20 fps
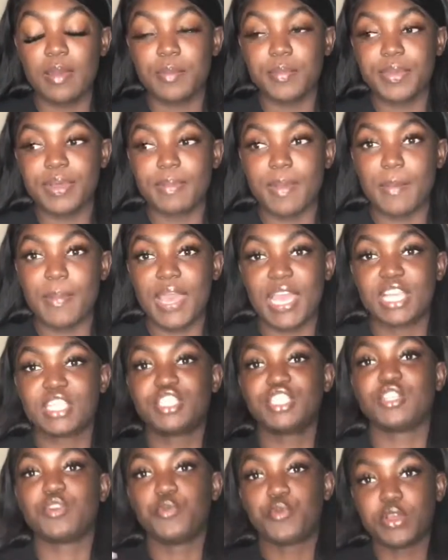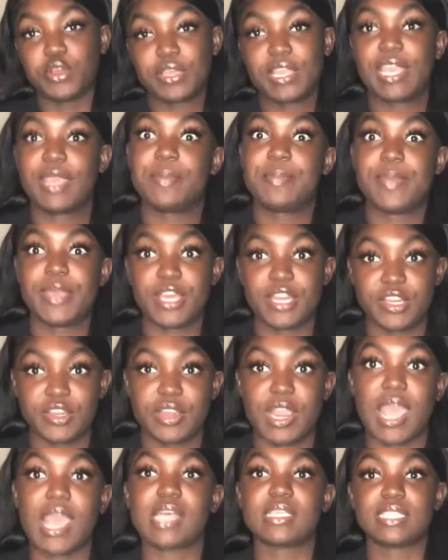But my packaging will get
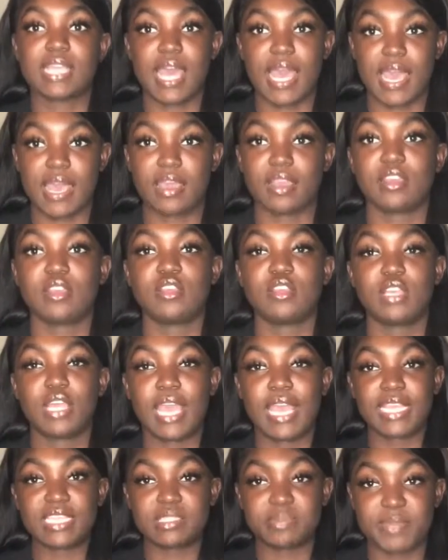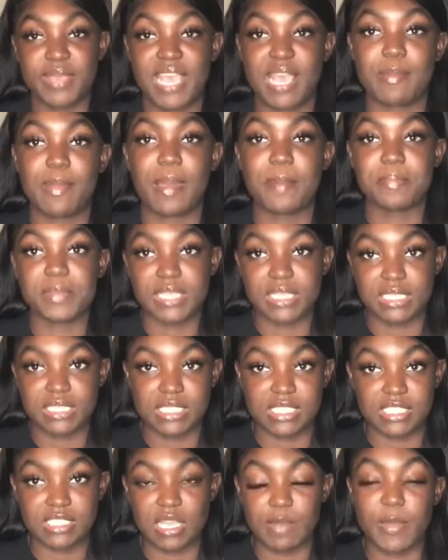better as I expand my
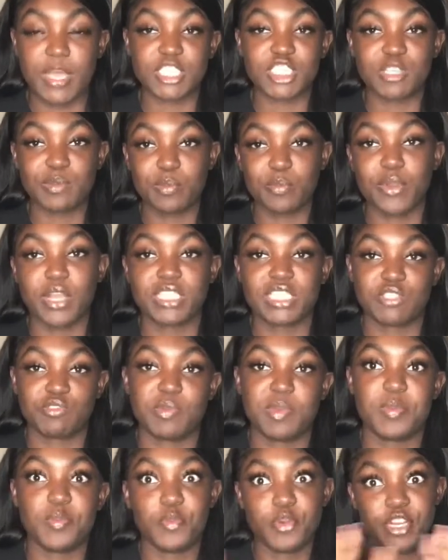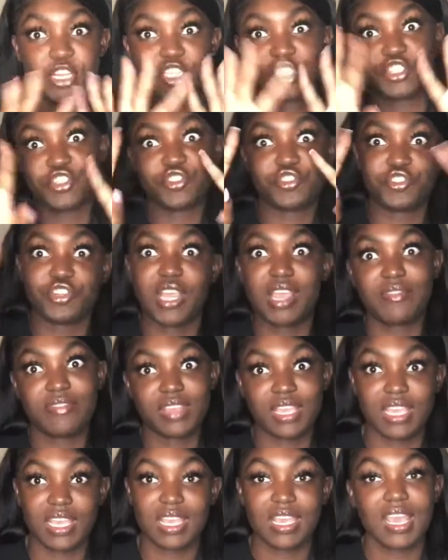business, and my shipping process will be more
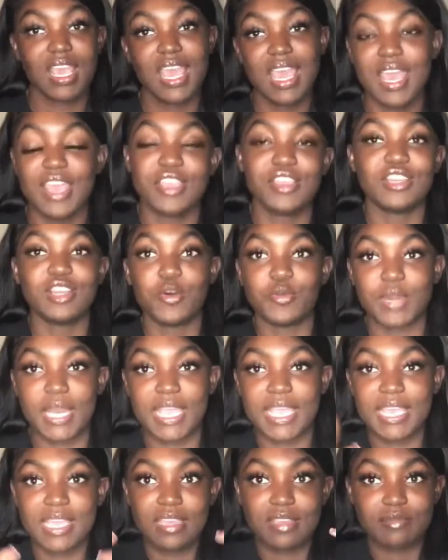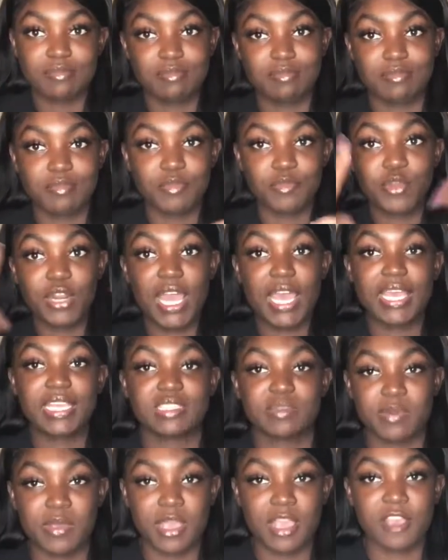extravagant, you know, when I get when I
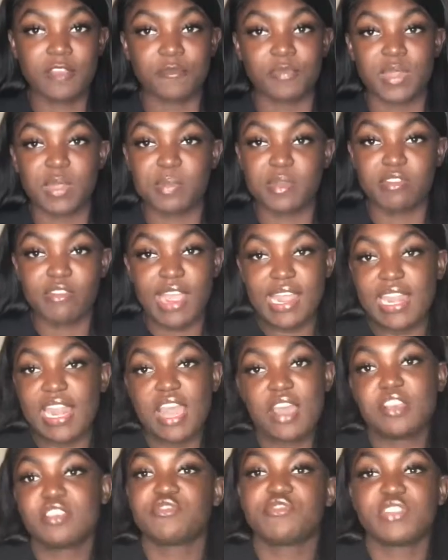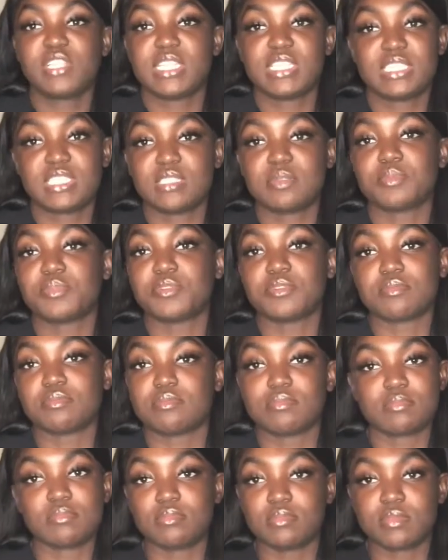expand. But right now it's really simple,
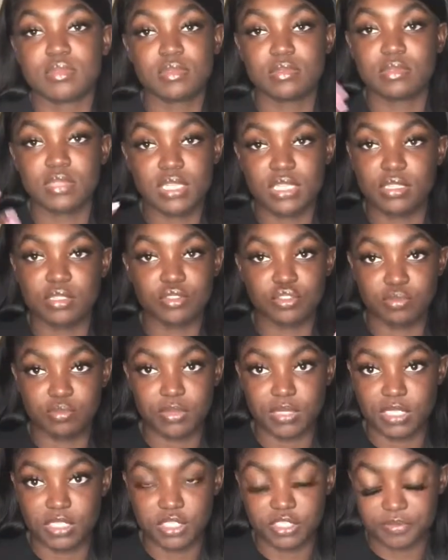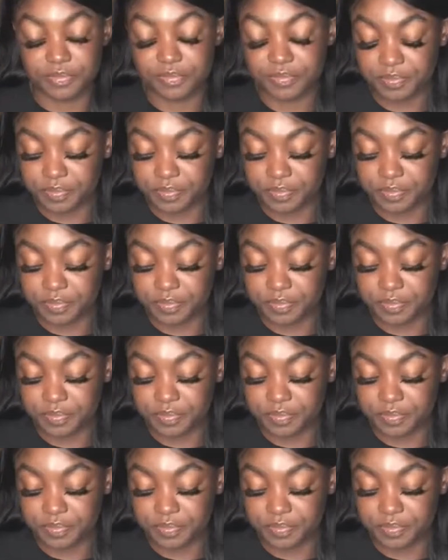nothing too much.